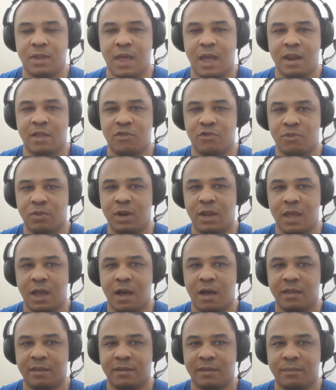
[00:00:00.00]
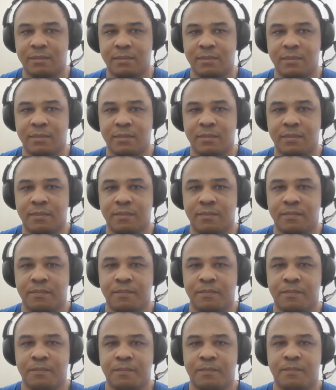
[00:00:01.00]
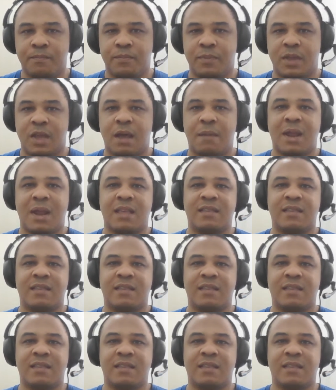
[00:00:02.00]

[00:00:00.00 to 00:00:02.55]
That it's really awesome. And I'm not